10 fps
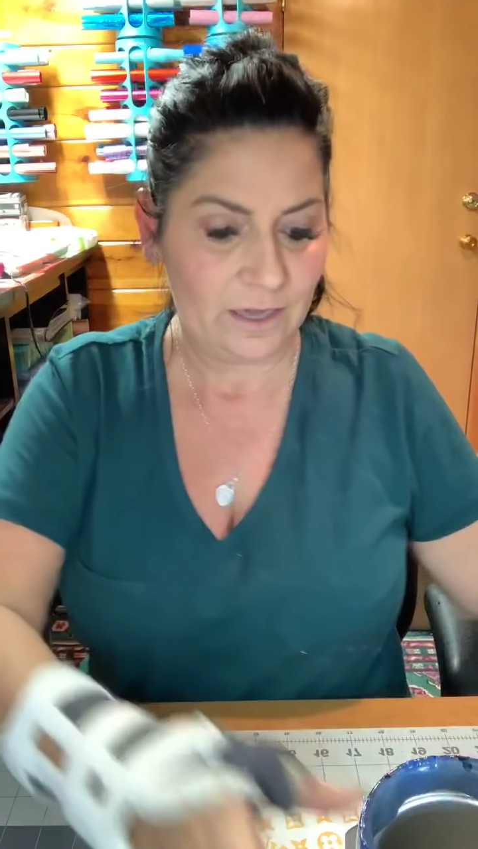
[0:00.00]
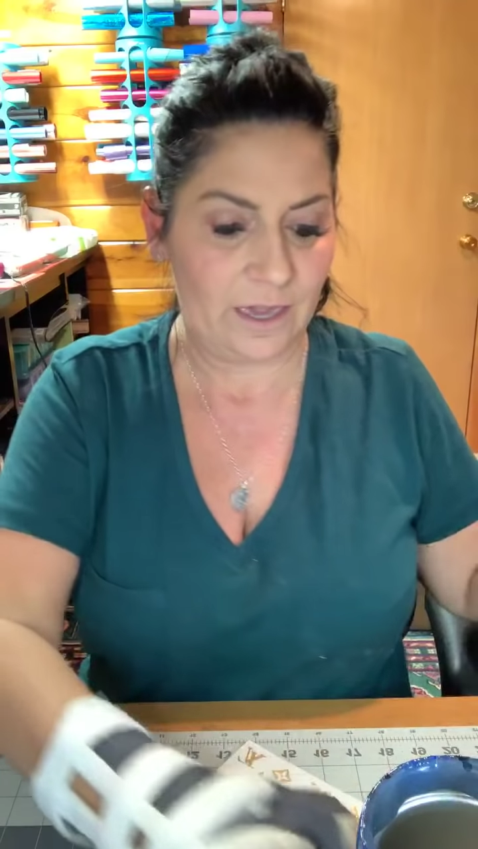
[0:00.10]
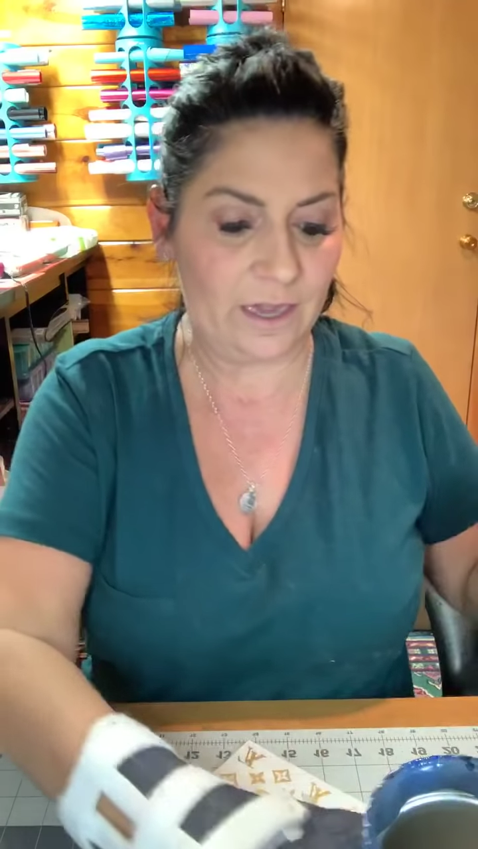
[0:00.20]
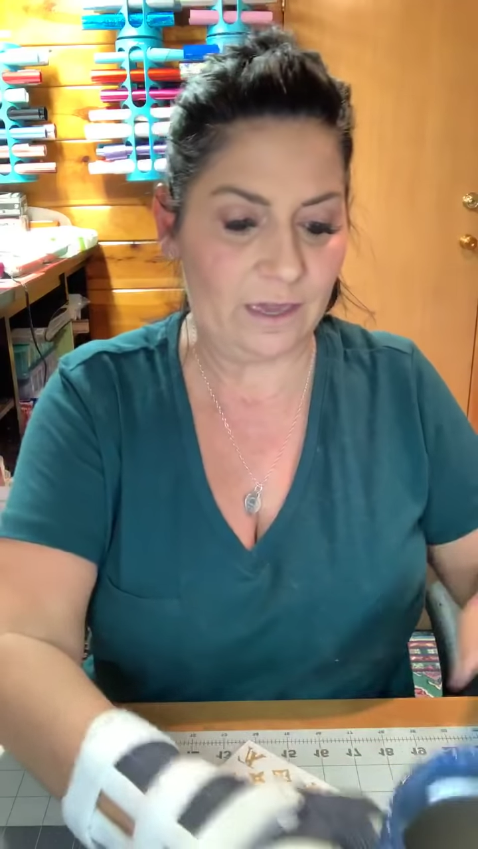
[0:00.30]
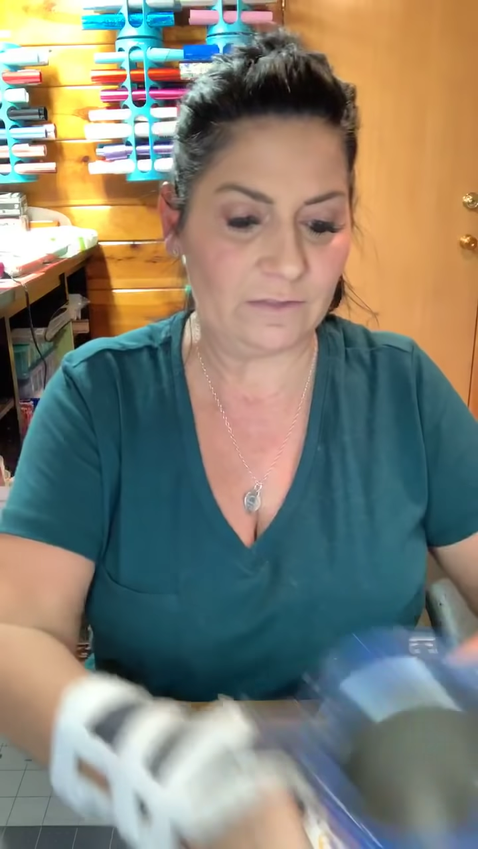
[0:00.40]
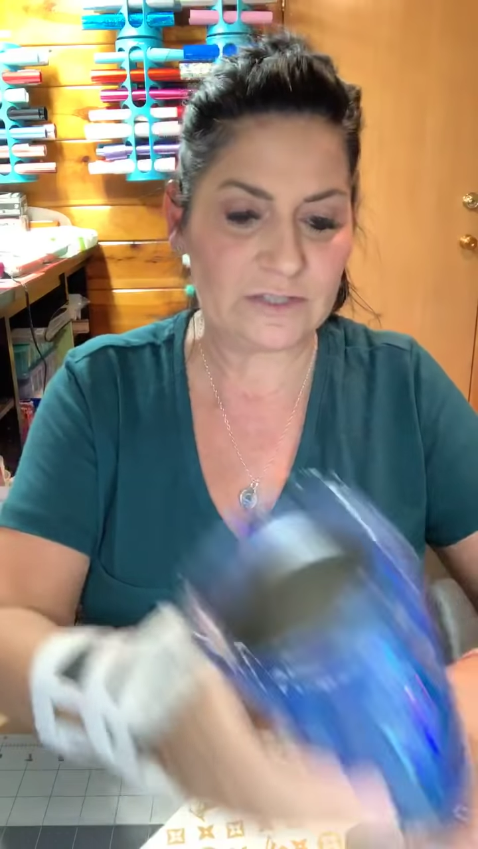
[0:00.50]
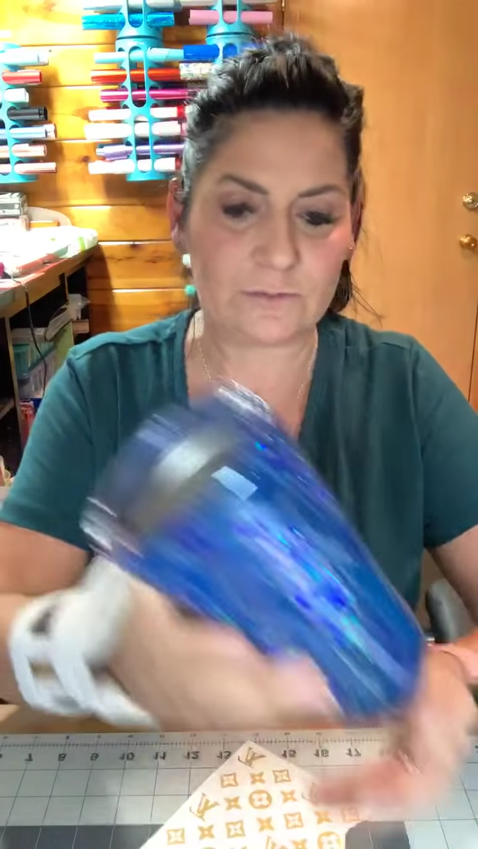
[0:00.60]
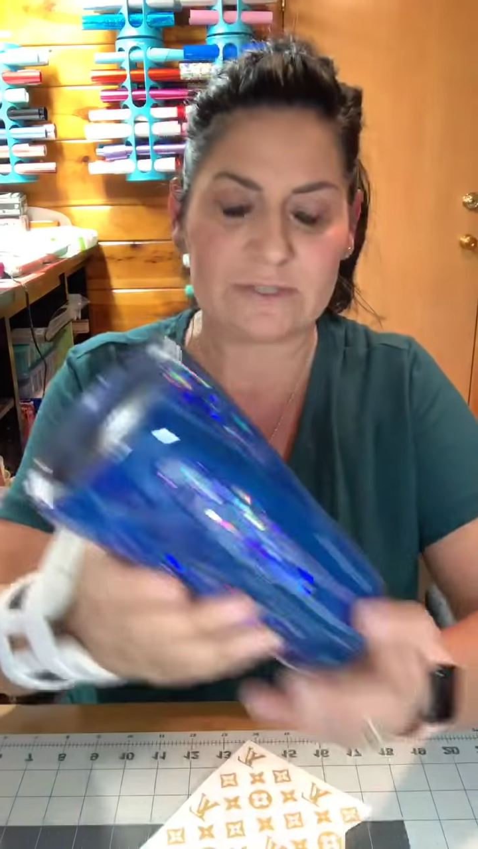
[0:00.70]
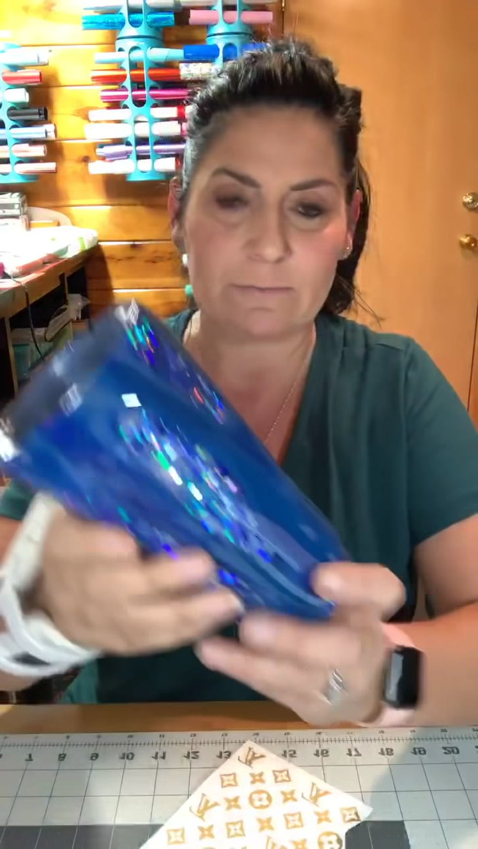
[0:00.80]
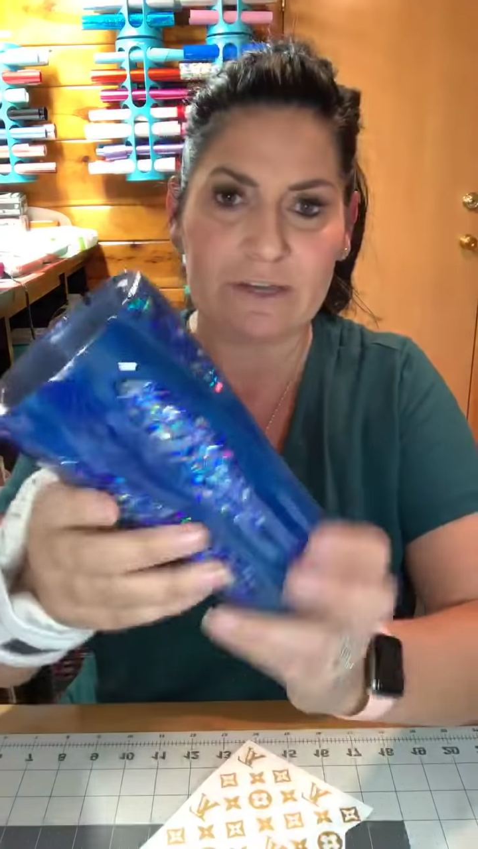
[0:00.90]
And this
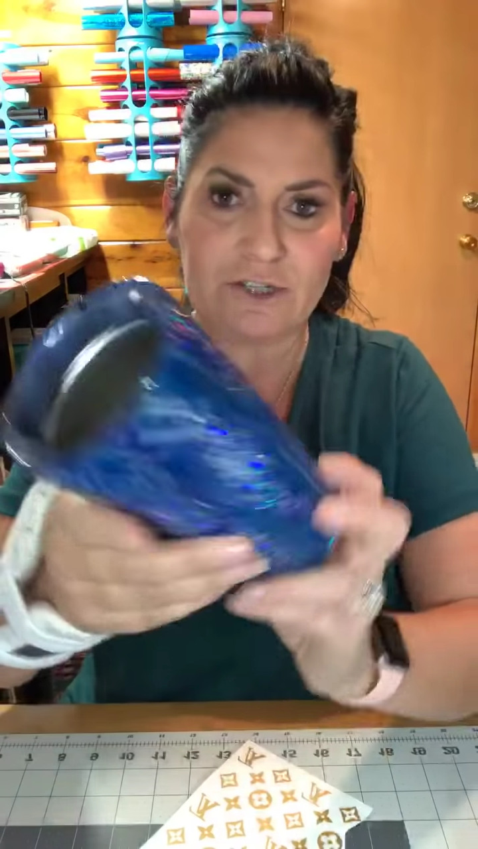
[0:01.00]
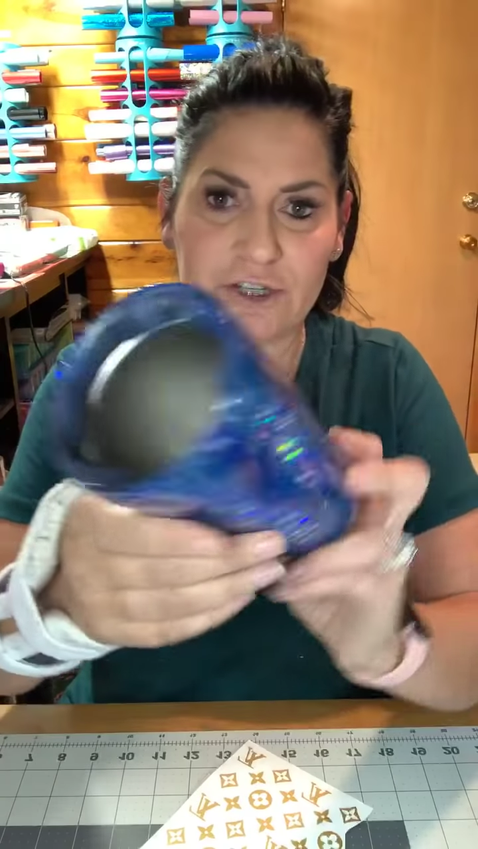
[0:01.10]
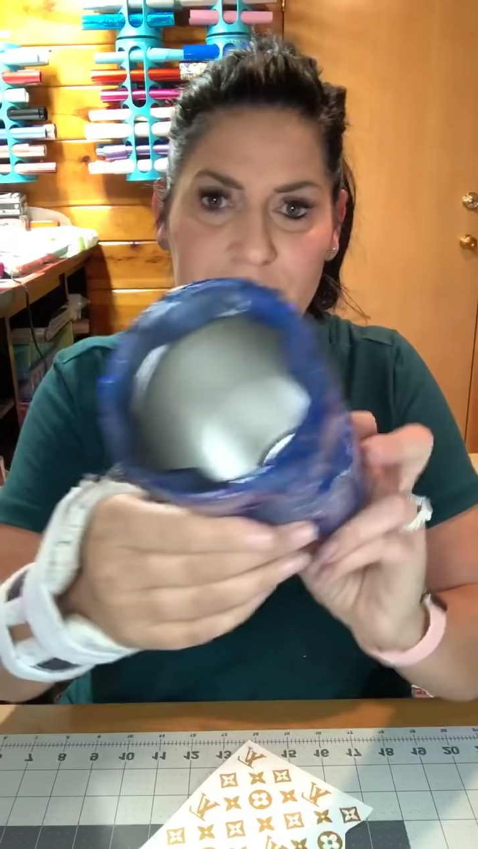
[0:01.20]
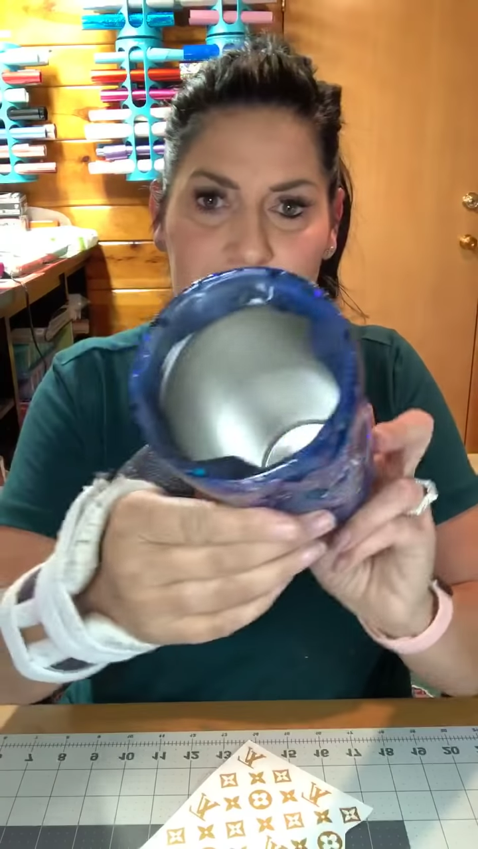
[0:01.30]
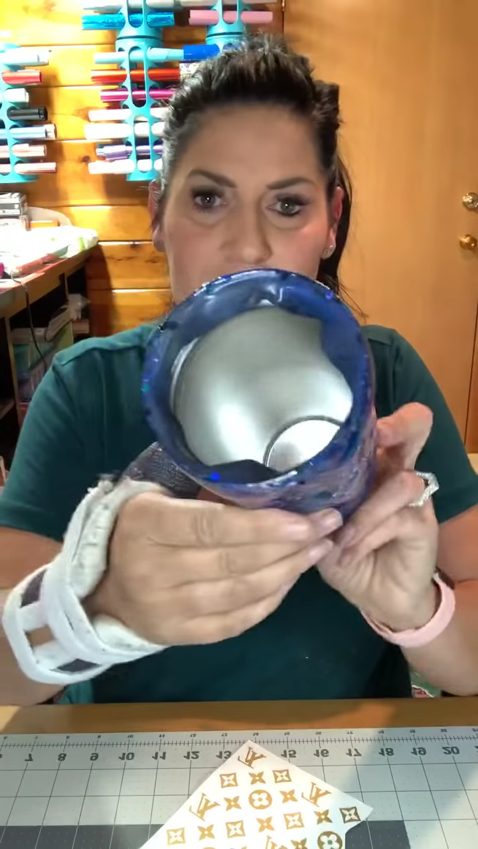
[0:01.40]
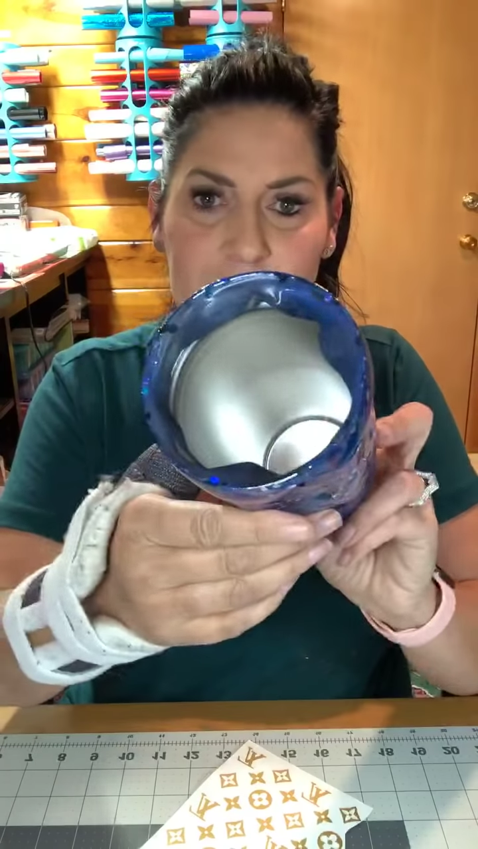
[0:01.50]
was my Geode